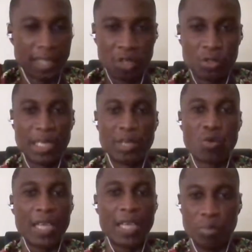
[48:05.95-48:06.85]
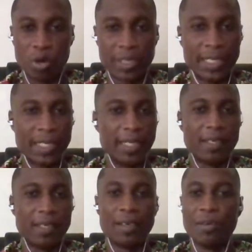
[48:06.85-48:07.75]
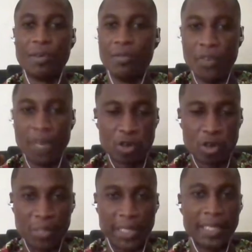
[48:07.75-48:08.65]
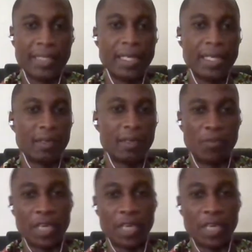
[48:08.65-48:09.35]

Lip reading: they're usually quite bulky, very complicated